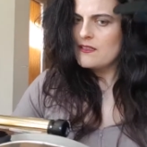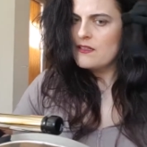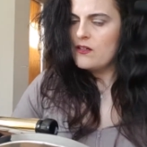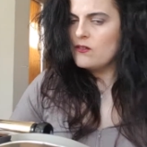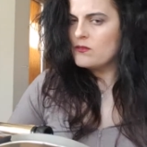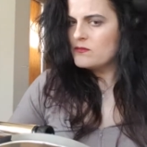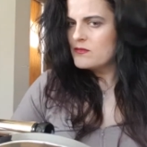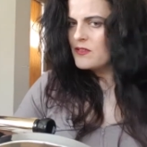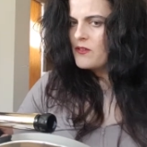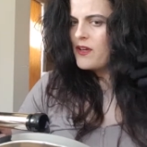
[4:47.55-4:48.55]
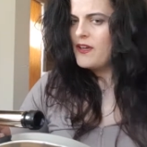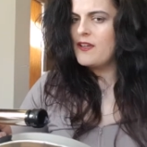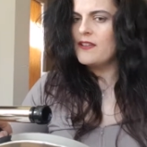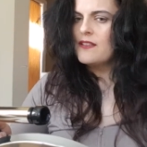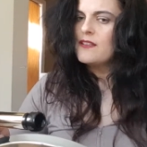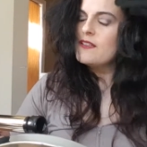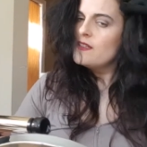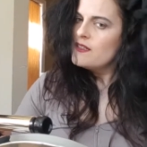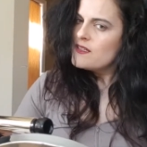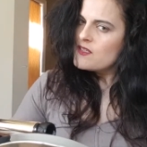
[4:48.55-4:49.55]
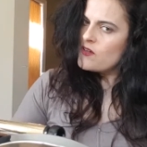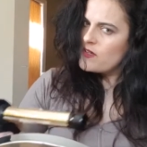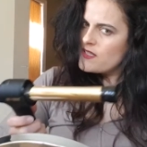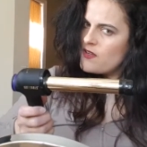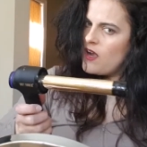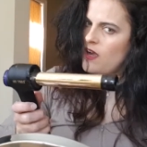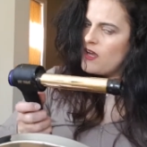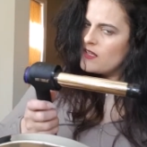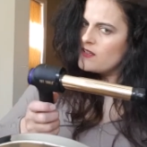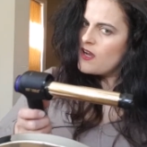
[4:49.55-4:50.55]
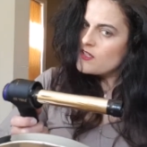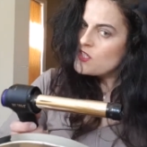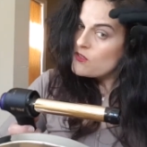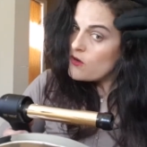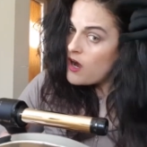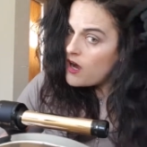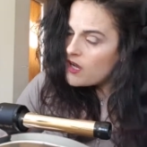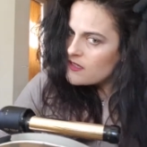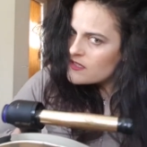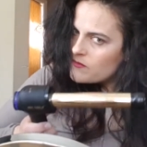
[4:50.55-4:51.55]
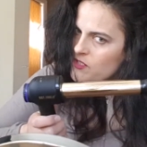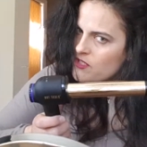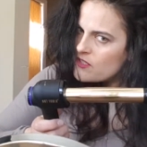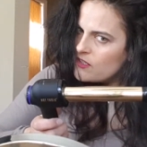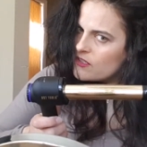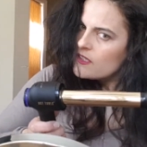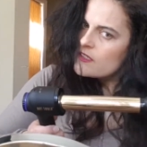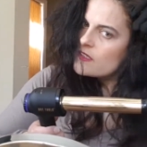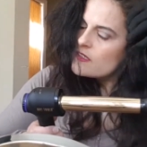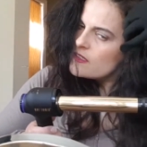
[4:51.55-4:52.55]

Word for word: Oh, okay. So it is hot, not too hot, which is good